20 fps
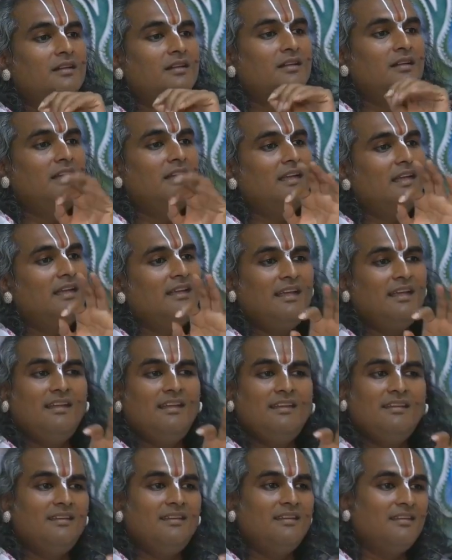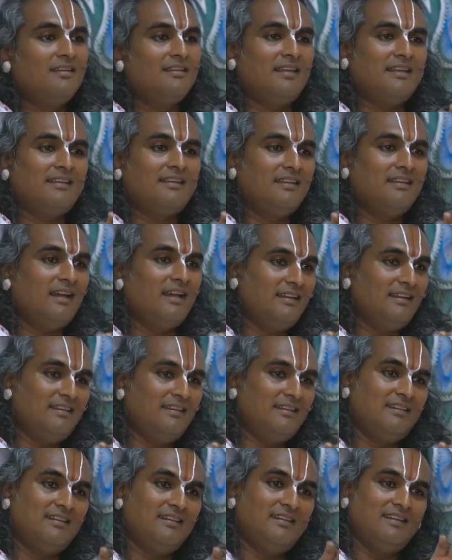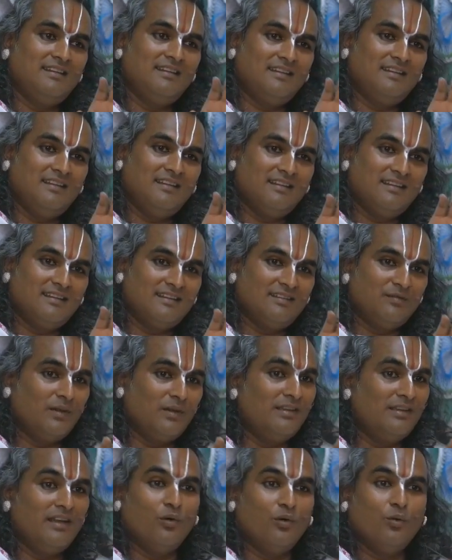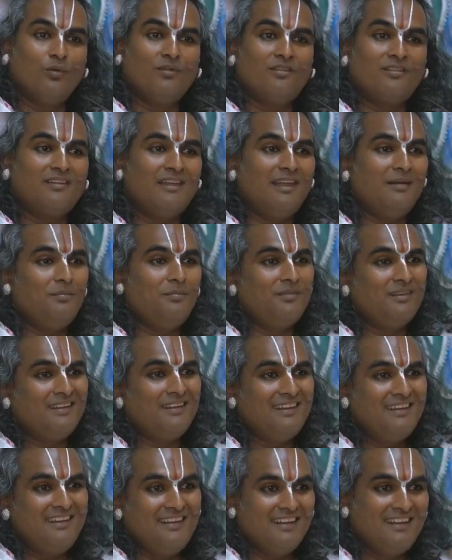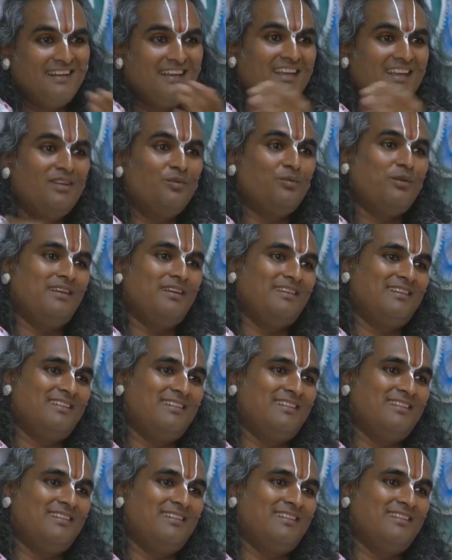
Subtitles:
Again, that night, when they all slept, he again went.